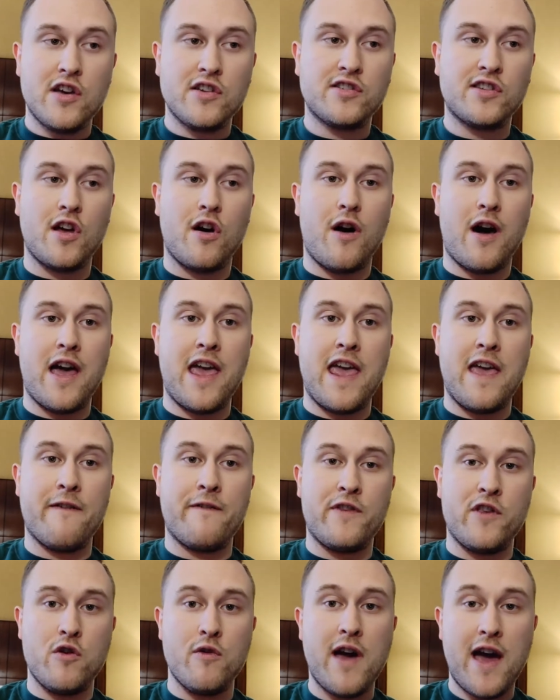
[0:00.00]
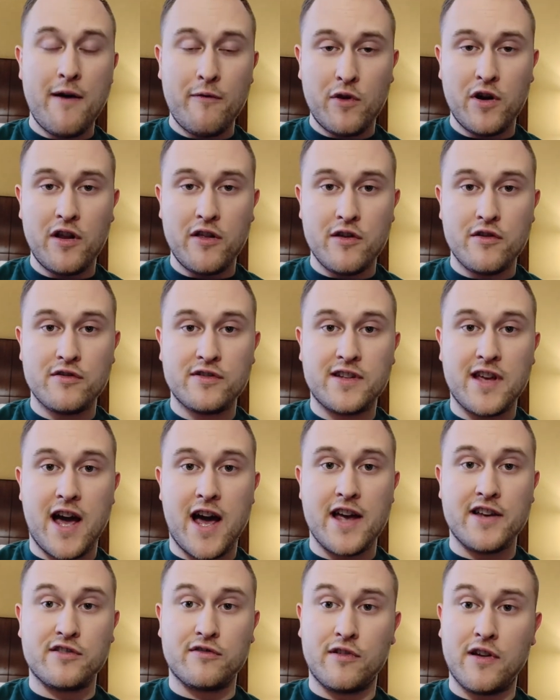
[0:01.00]
So if you have one of those
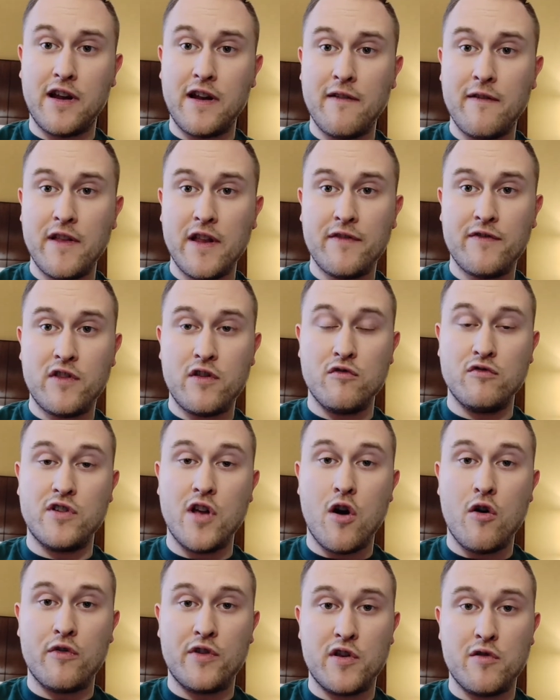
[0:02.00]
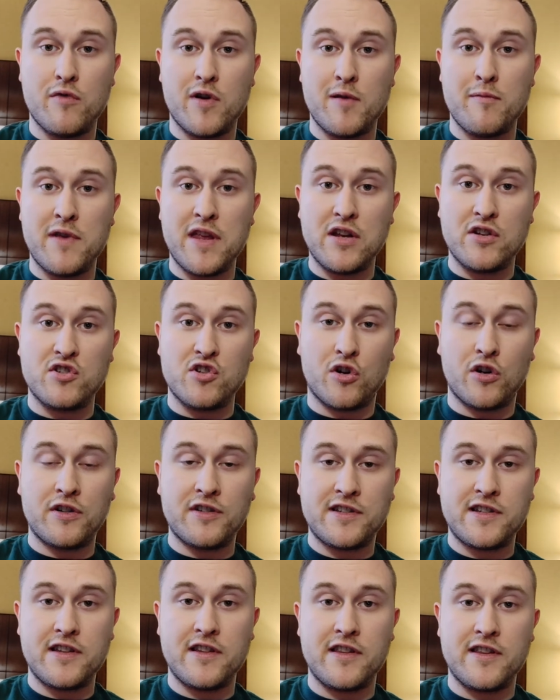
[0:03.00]
guys, or even if you don't, you want to be a
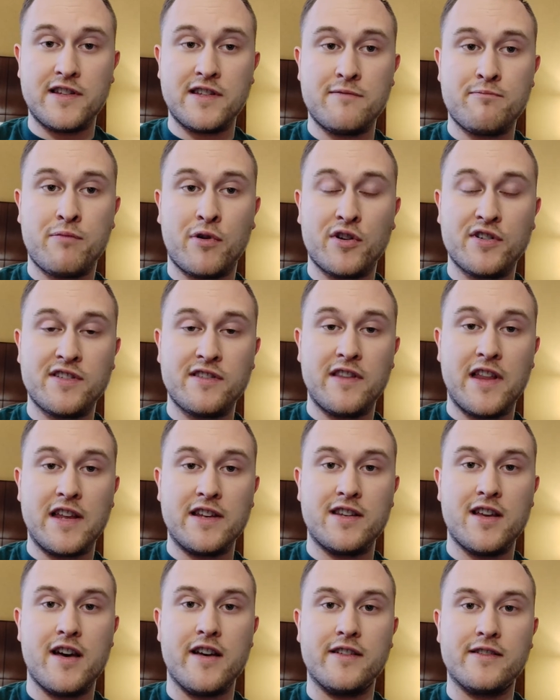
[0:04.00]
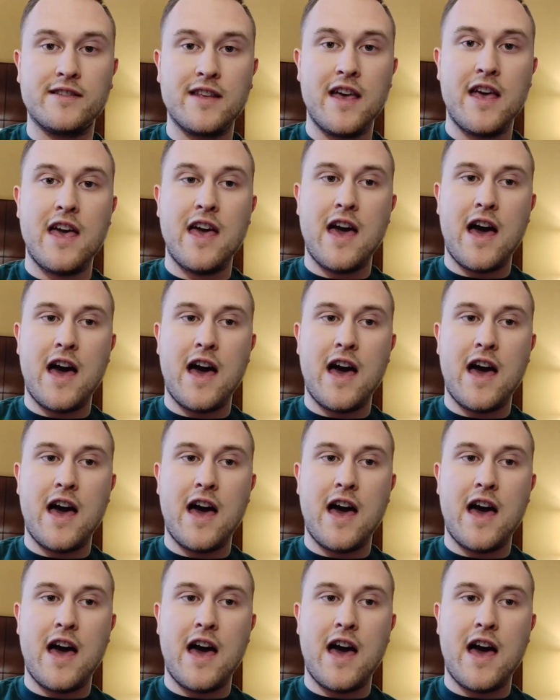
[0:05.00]
jerk to the person that does,